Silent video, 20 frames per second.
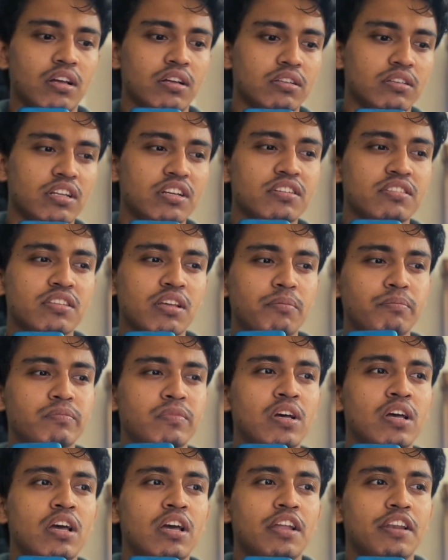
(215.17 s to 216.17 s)
There are some
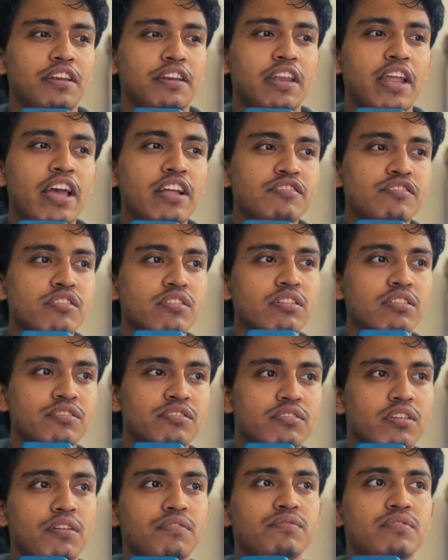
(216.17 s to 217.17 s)
natural
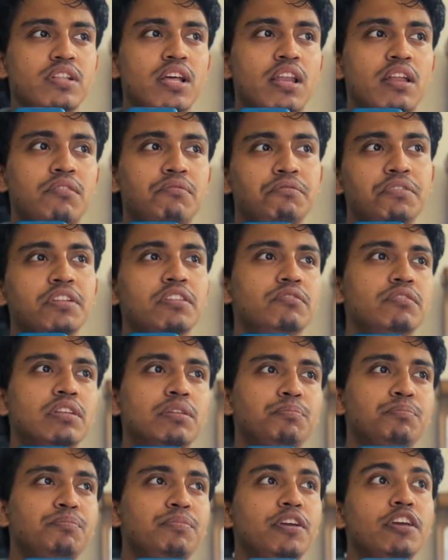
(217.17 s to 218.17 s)
stuffs that are really, really
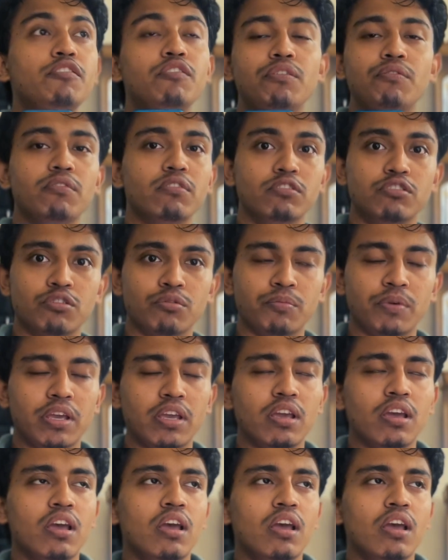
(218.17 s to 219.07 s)
beautiful to me: